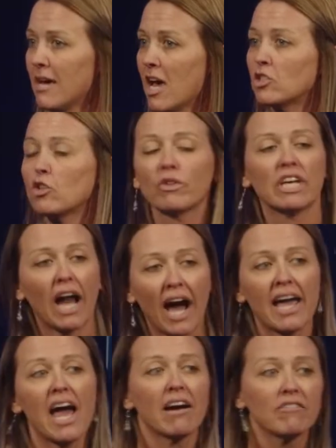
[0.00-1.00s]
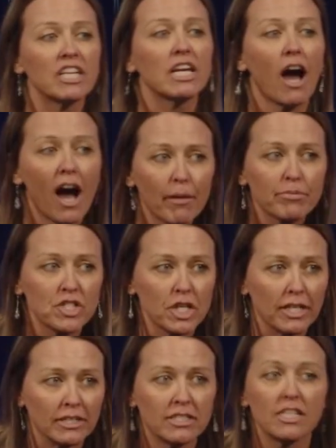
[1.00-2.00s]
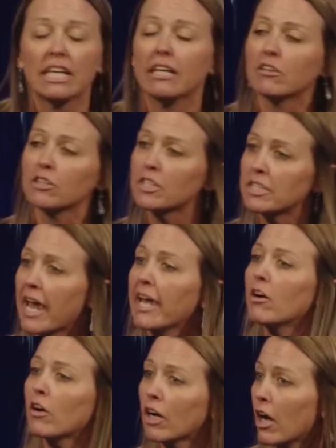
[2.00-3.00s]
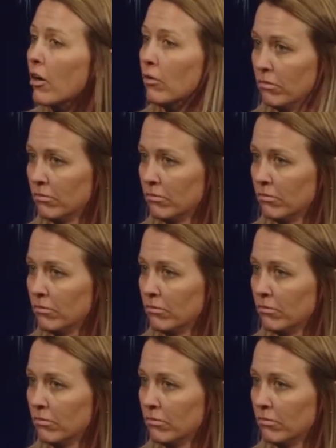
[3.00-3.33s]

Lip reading: so that I have the option to either stay or go?